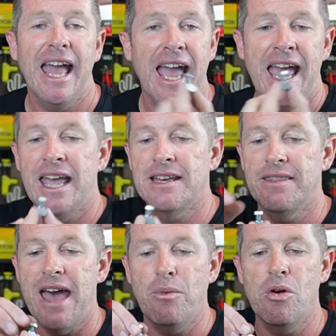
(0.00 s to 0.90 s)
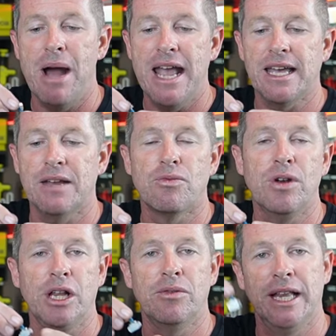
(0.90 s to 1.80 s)
and that will make it
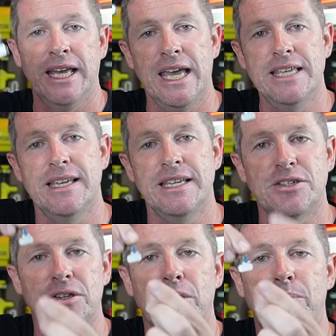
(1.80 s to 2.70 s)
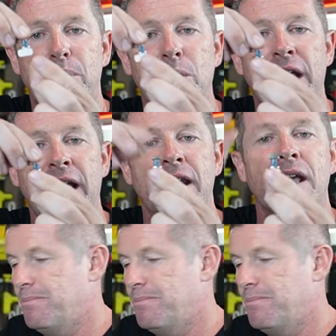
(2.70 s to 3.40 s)
really, really easy to put in.